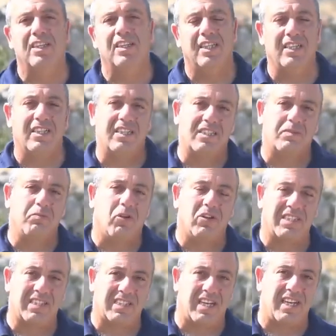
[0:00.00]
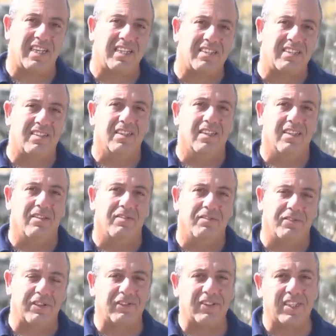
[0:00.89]
in a small site
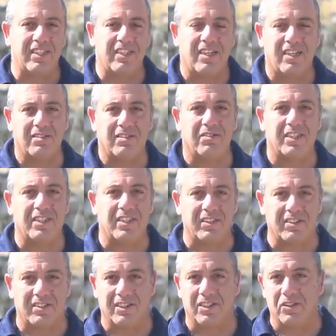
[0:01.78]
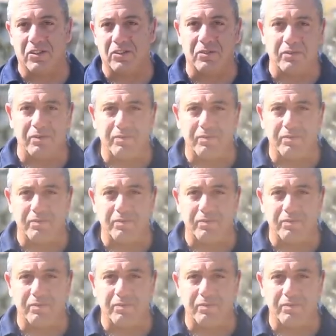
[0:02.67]
1500 years ago.